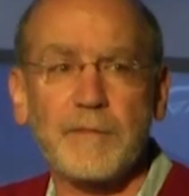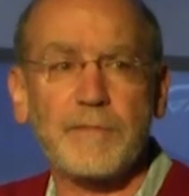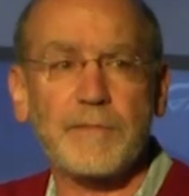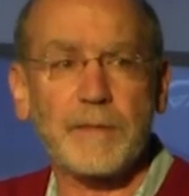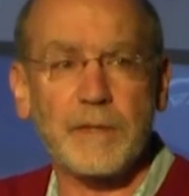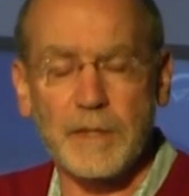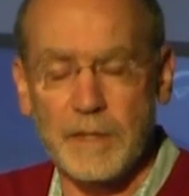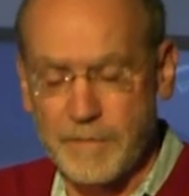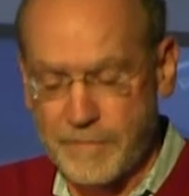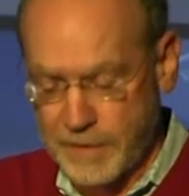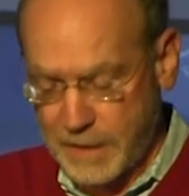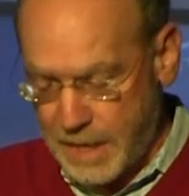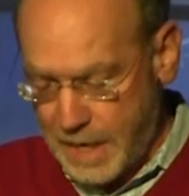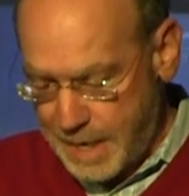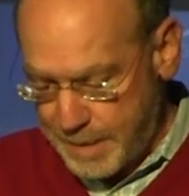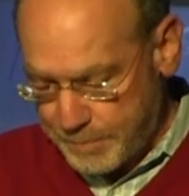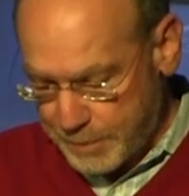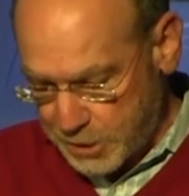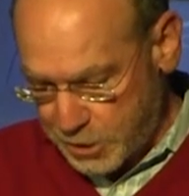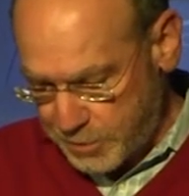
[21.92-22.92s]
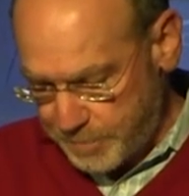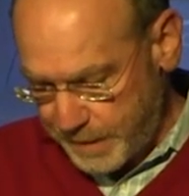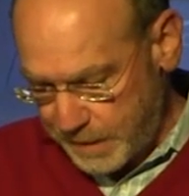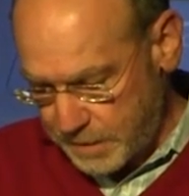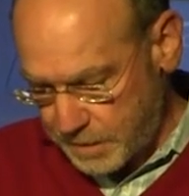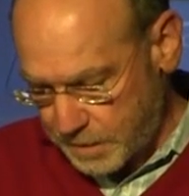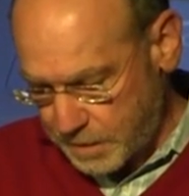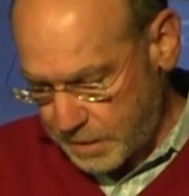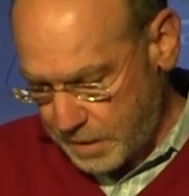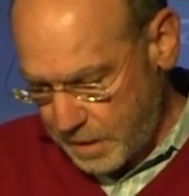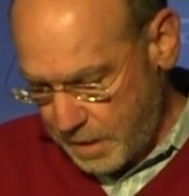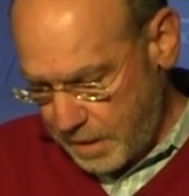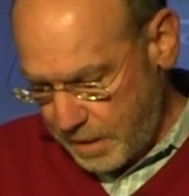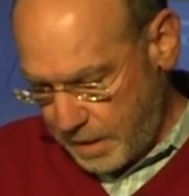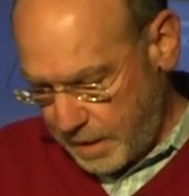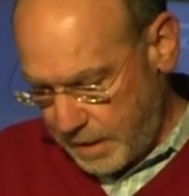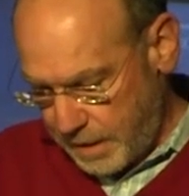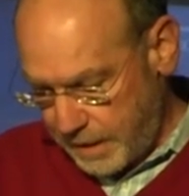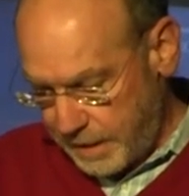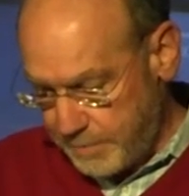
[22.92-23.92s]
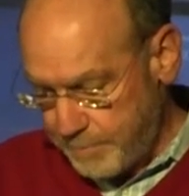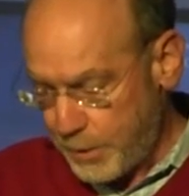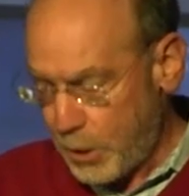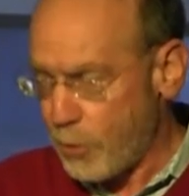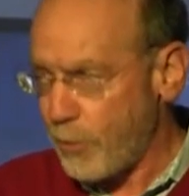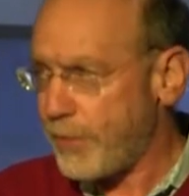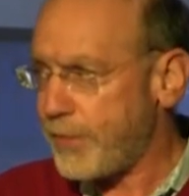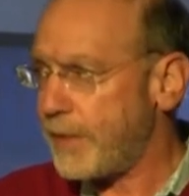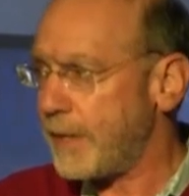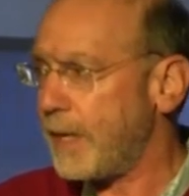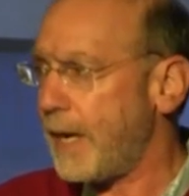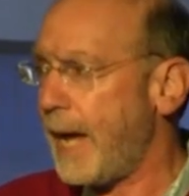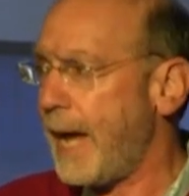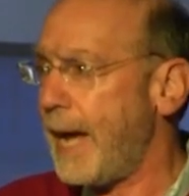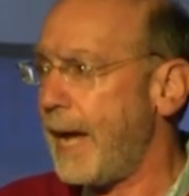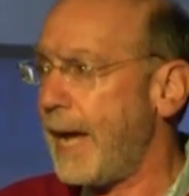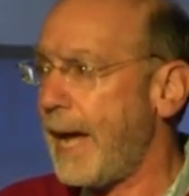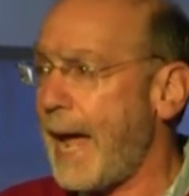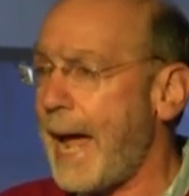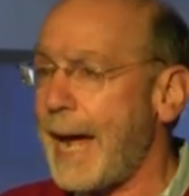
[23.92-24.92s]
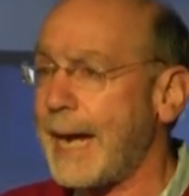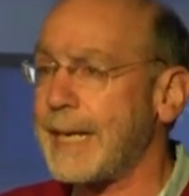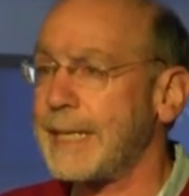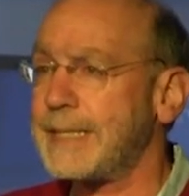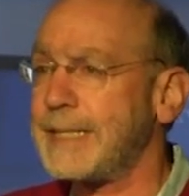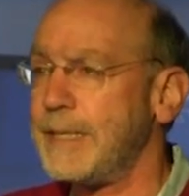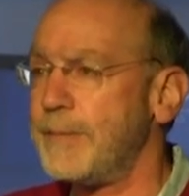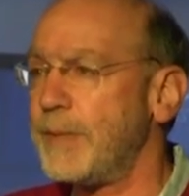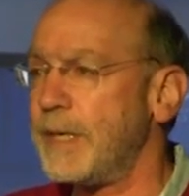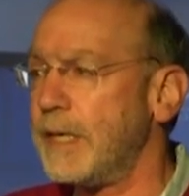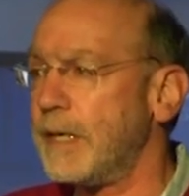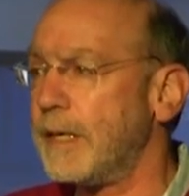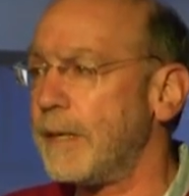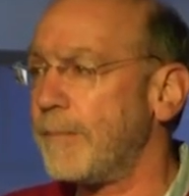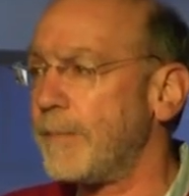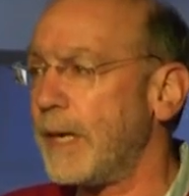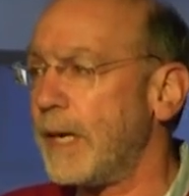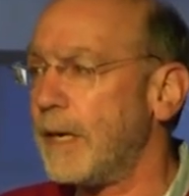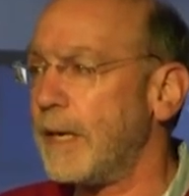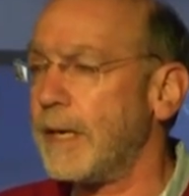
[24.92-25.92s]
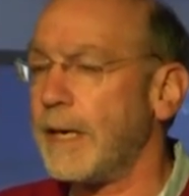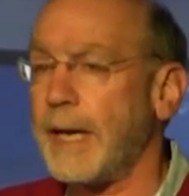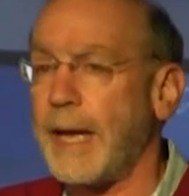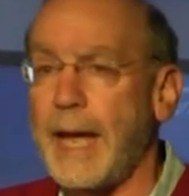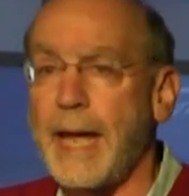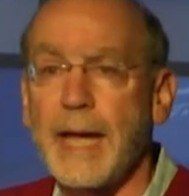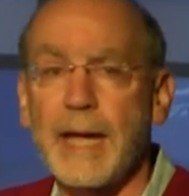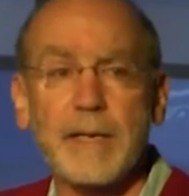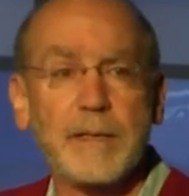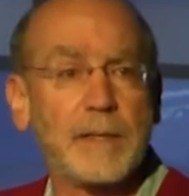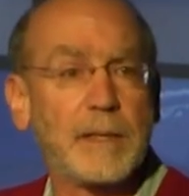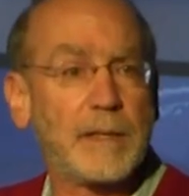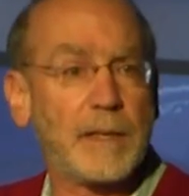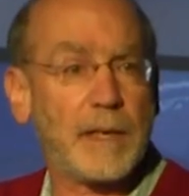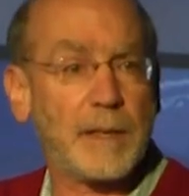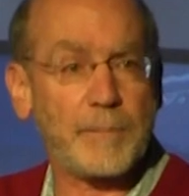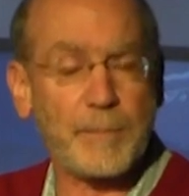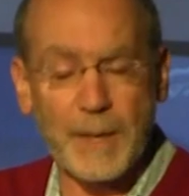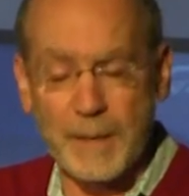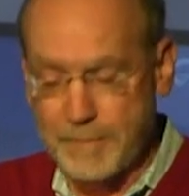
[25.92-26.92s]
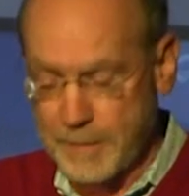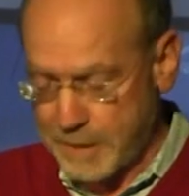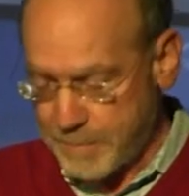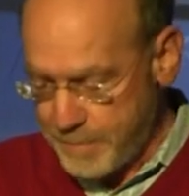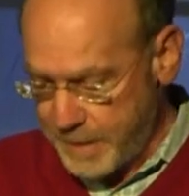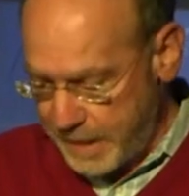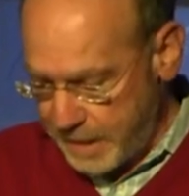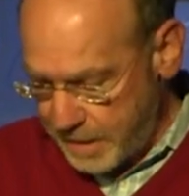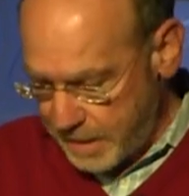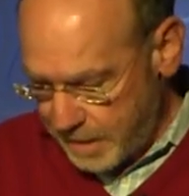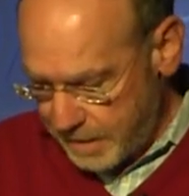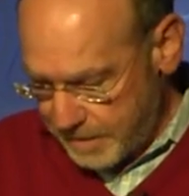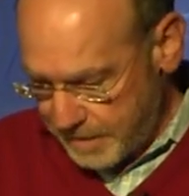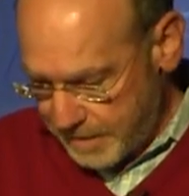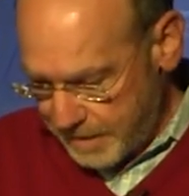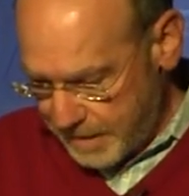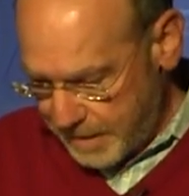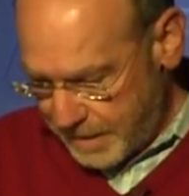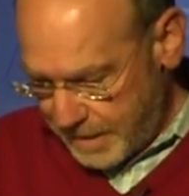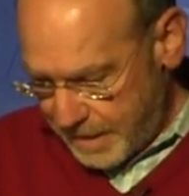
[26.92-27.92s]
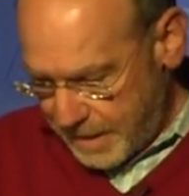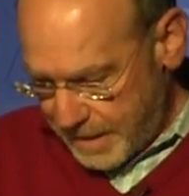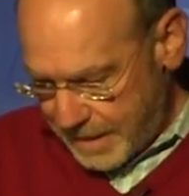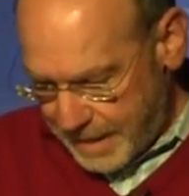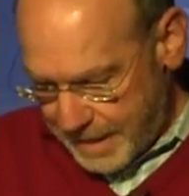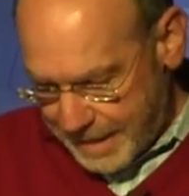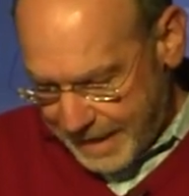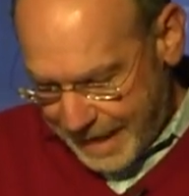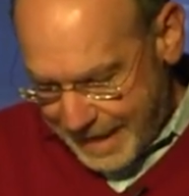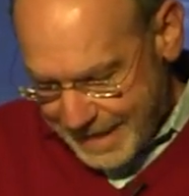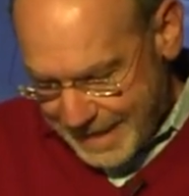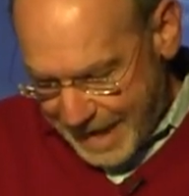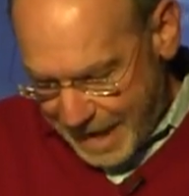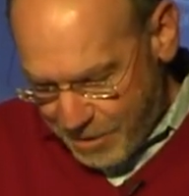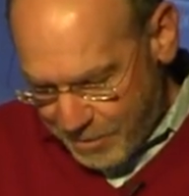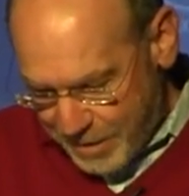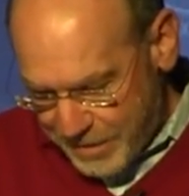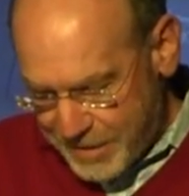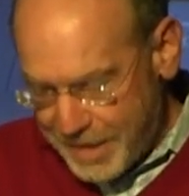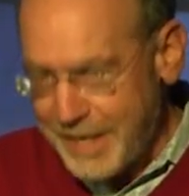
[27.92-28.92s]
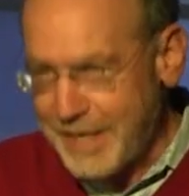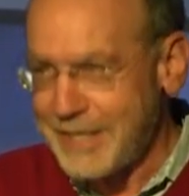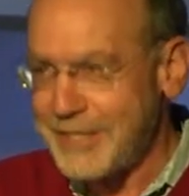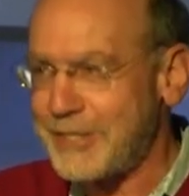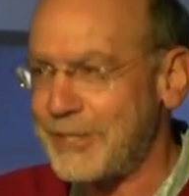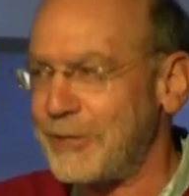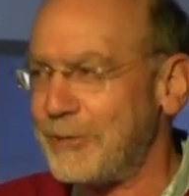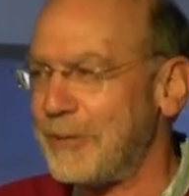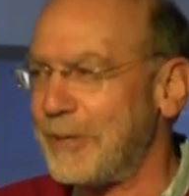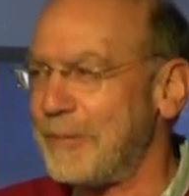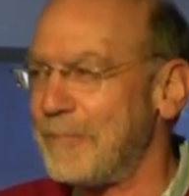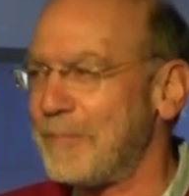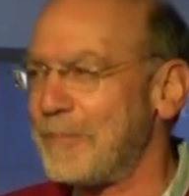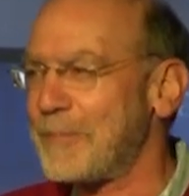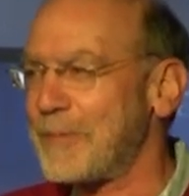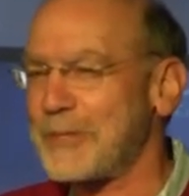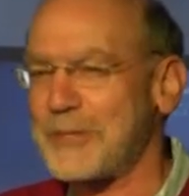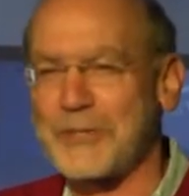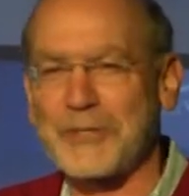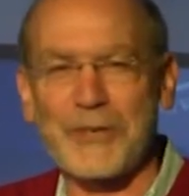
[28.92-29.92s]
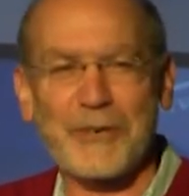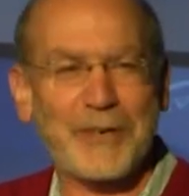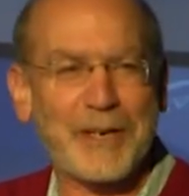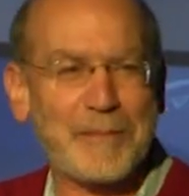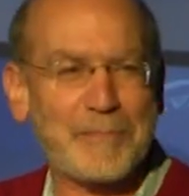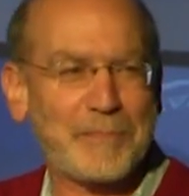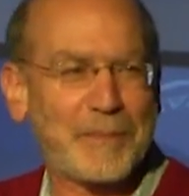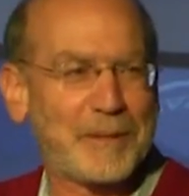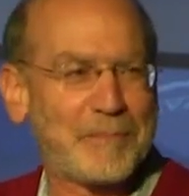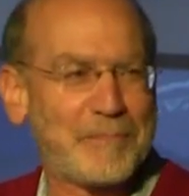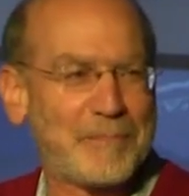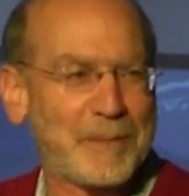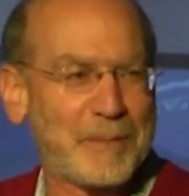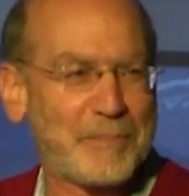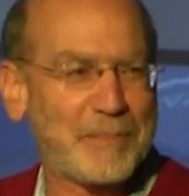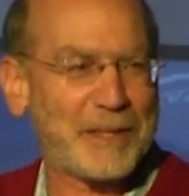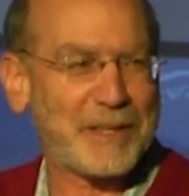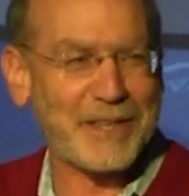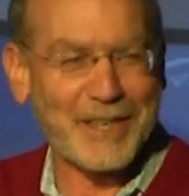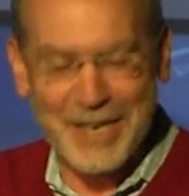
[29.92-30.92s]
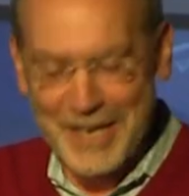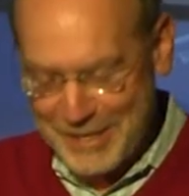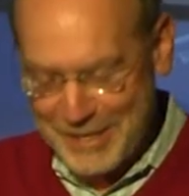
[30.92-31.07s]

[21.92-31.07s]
of, of accomplishments uh, in both academia and public media, and now and then to um, stir up a bit of